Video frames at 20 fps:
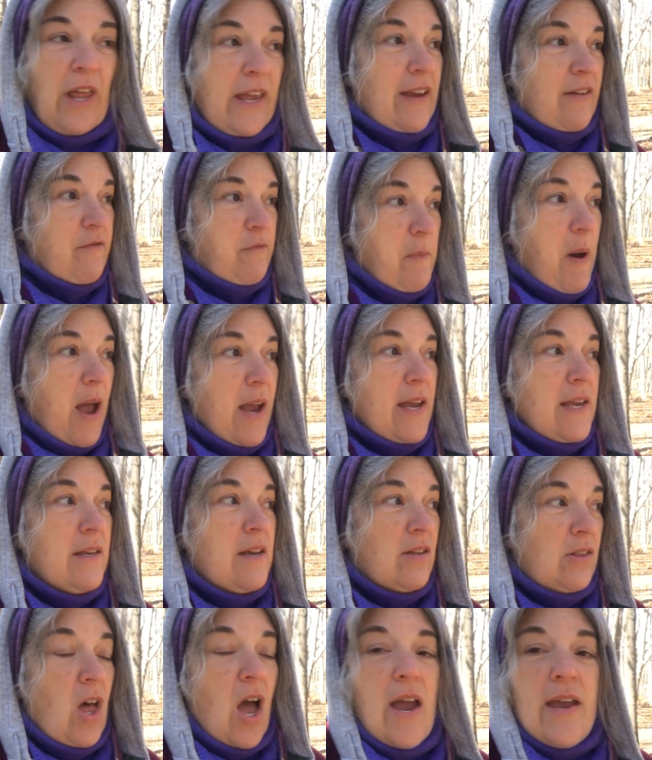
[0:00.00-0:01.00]
Like, if my
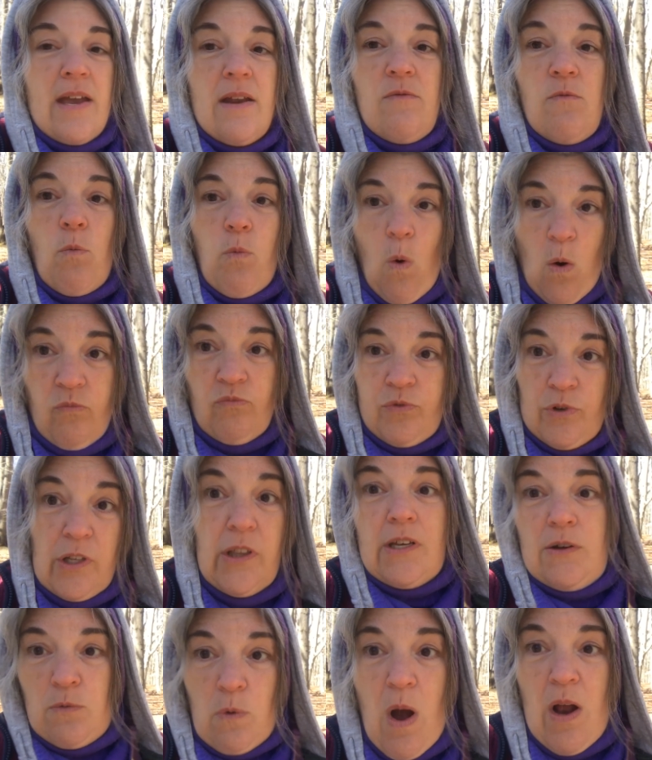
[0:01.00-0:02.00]
client
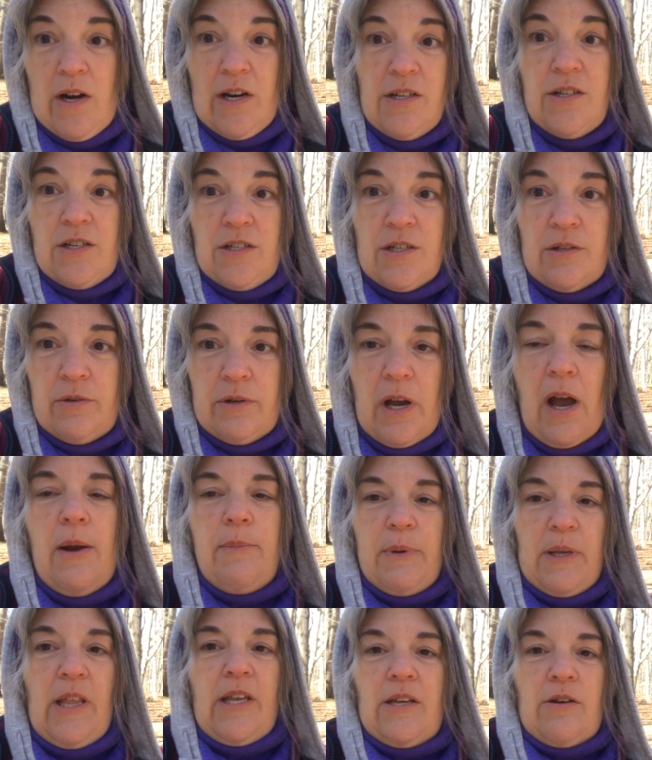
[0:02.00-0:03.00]
really wanted to do it,
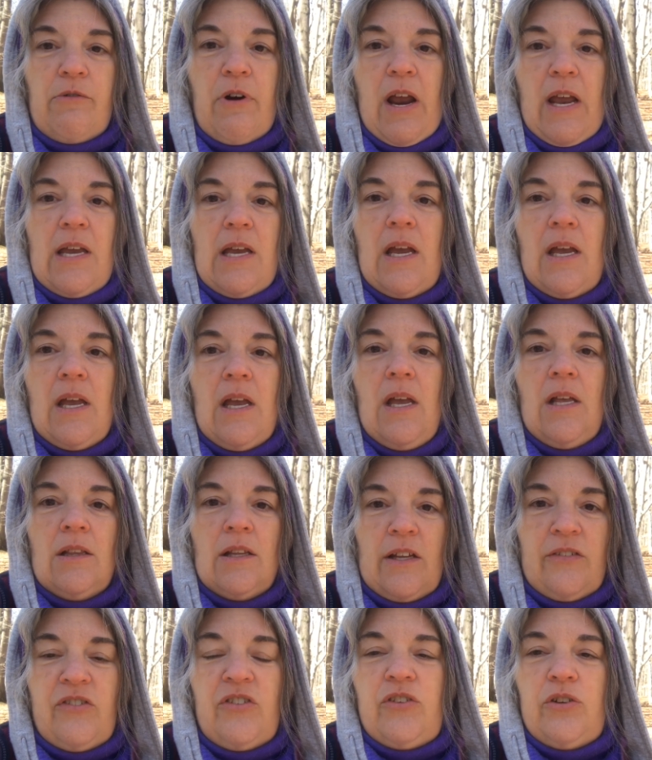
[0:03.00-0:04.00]
I'd be like, all right,
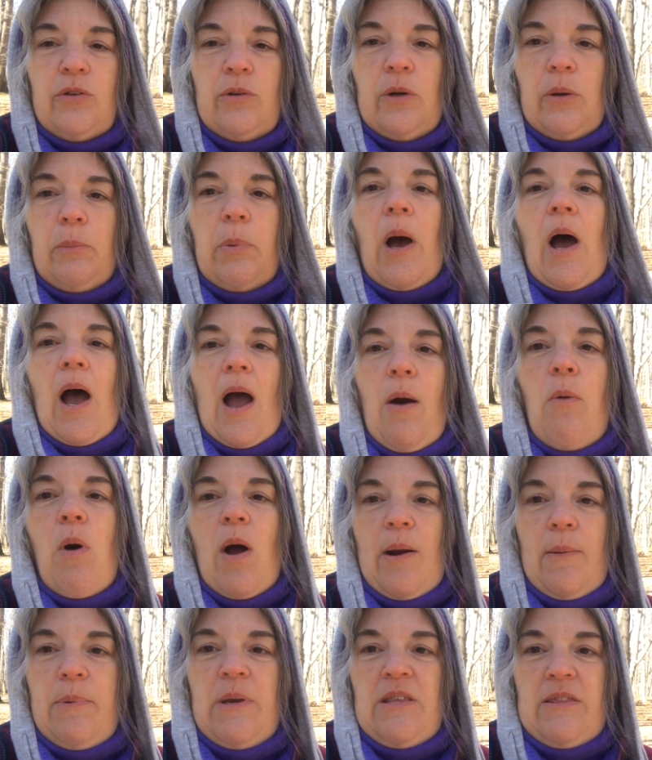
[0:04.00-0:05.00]
let's do it, but I
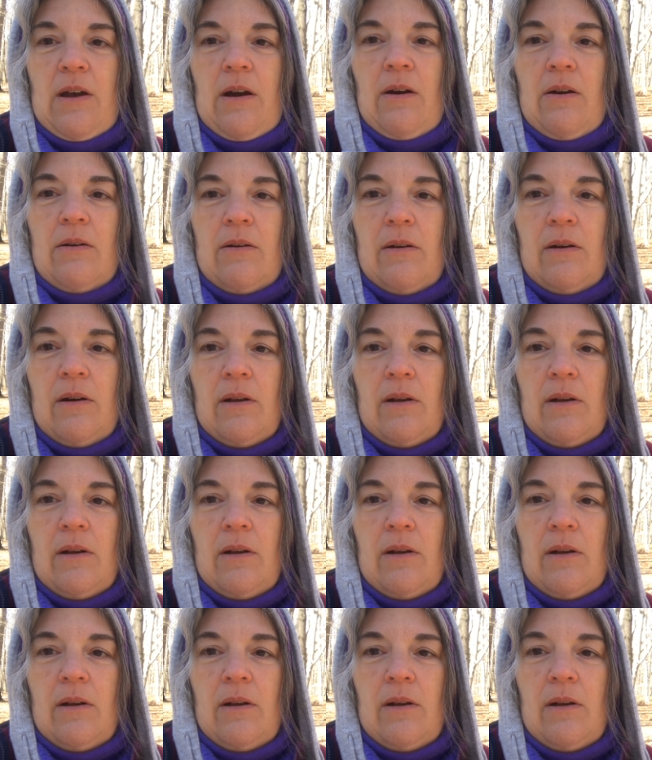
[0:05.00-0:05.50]
want to be there.